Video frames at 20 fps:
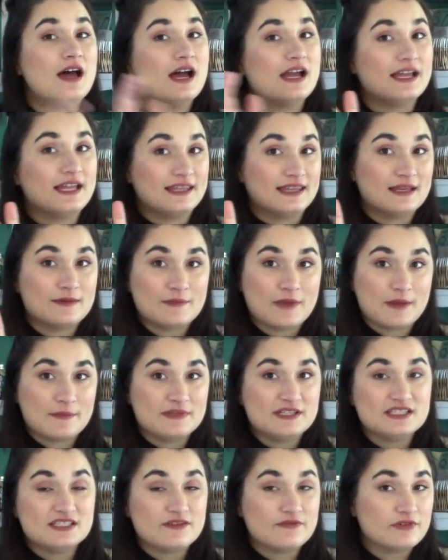Again, that might
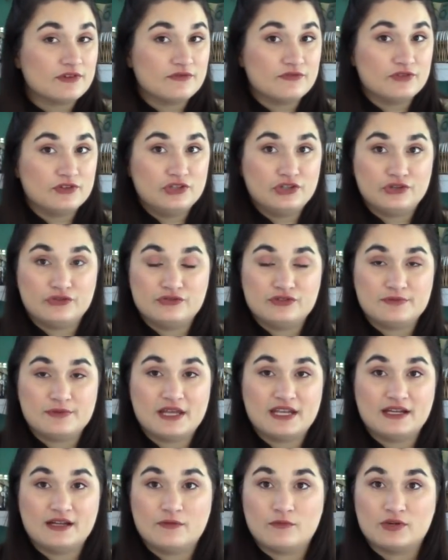be different for you
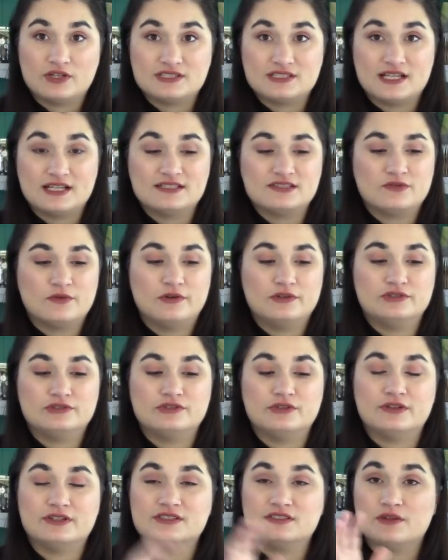depending on what size quilt you're
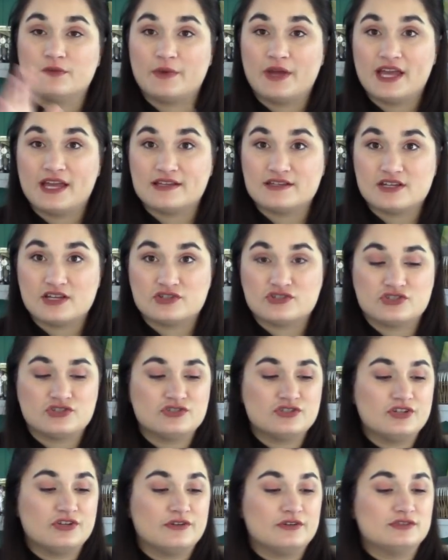doing, so pay attention
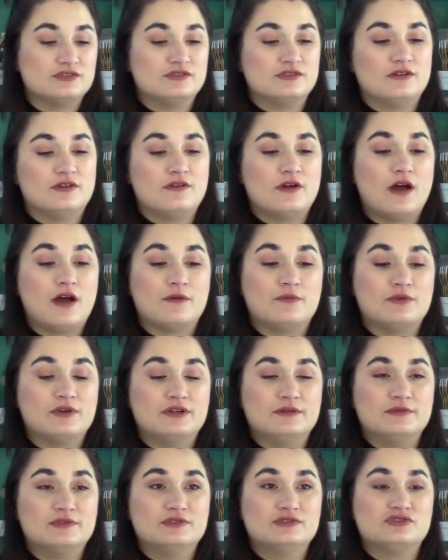to your uh,
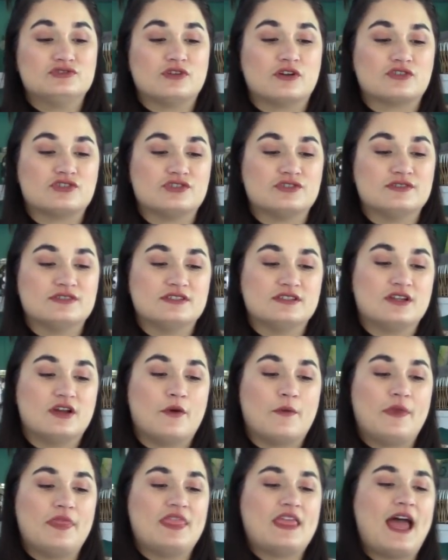printable instructions to go with